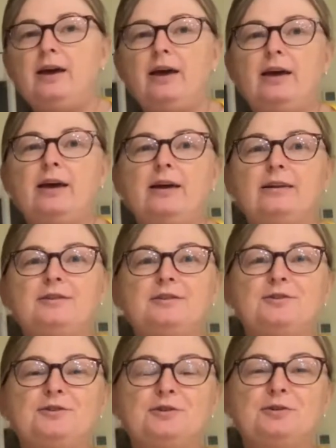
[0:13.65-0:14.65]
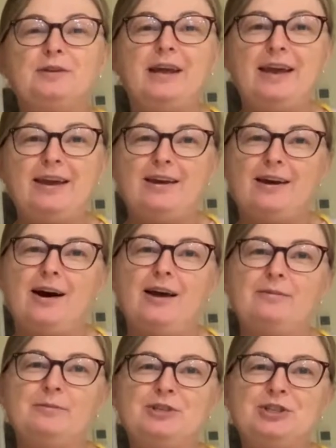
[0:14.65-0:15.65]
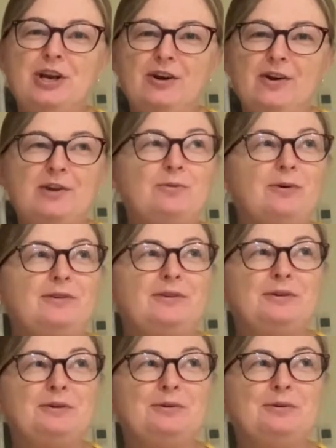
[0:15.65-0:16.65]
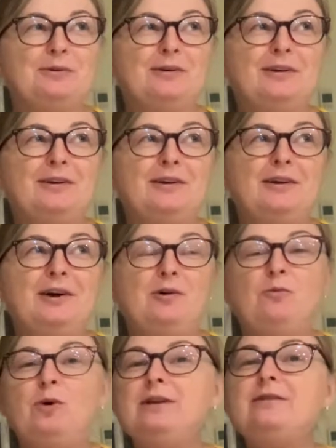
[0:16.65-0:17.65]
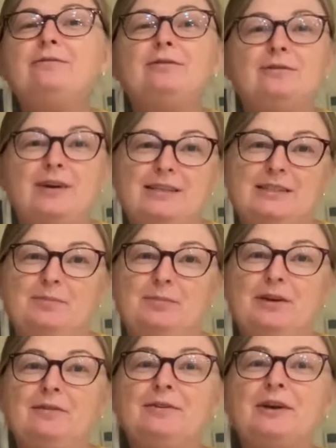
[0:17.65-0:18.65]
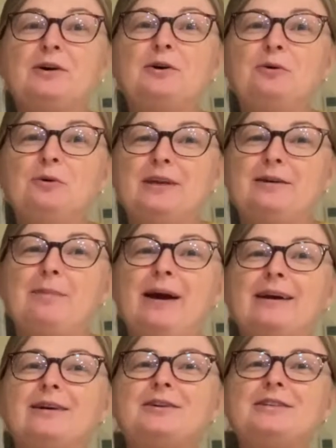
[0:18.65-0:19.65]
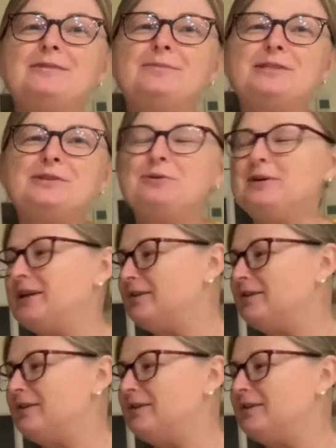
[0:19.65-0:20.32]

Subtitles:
And today I'm sharing with you a wonderful recipe of a cookie, my Christmas cookie.